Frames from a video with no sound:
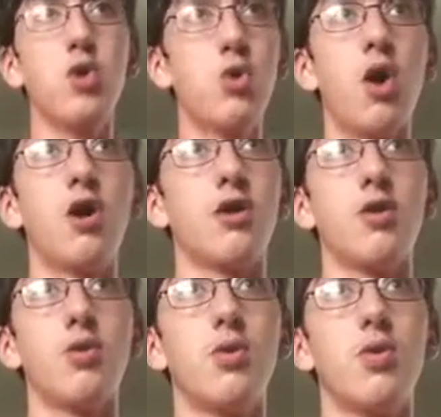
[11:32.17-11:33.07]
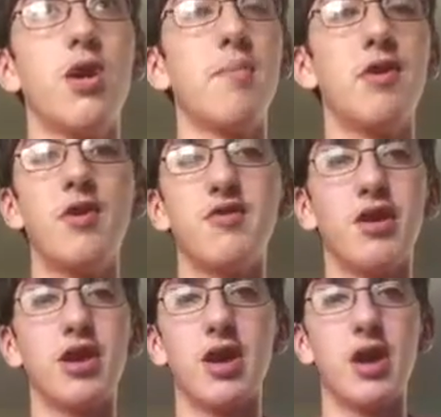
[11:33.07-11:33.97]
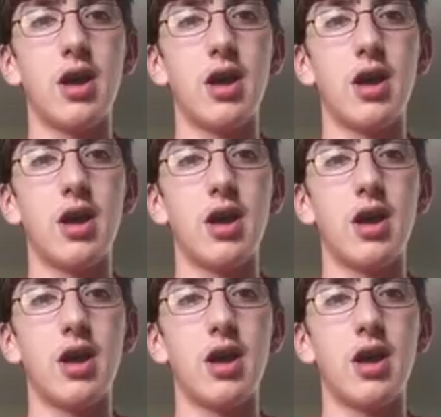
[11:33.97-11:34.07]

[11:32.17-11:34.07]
"Who are you?" And Peter's like,